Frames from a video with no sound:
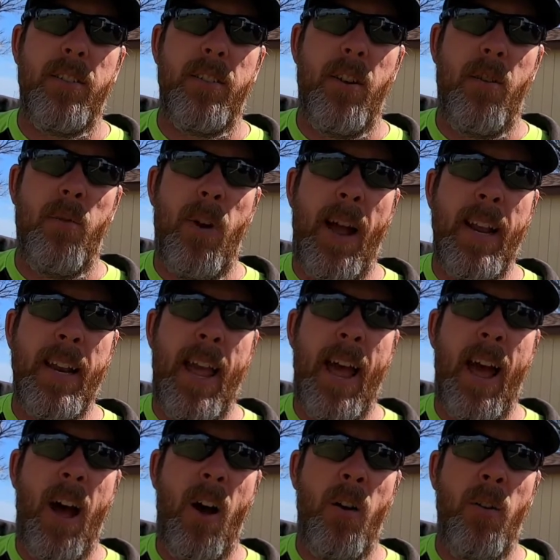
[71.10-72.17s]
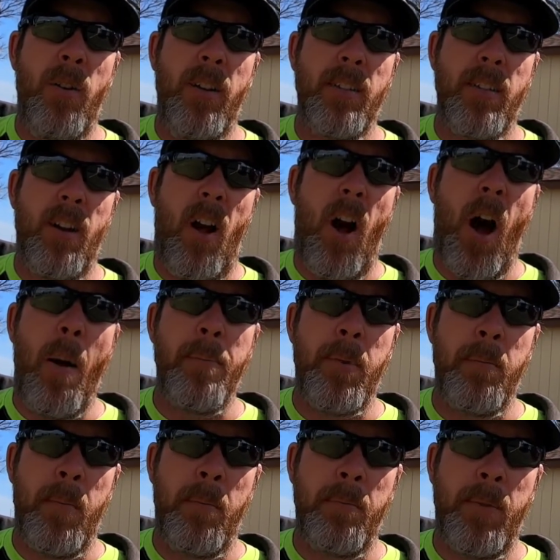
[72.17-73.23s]
So right now is an
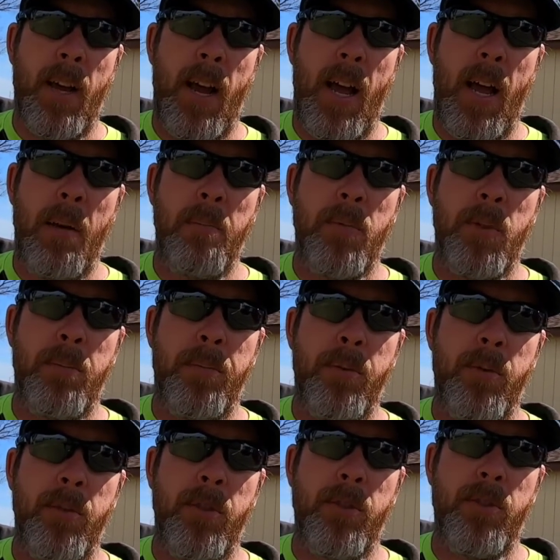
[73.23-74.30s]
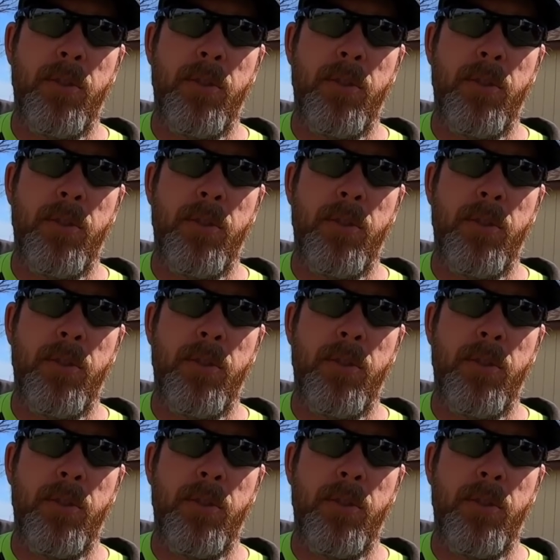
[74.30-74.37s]
optimum time to prune your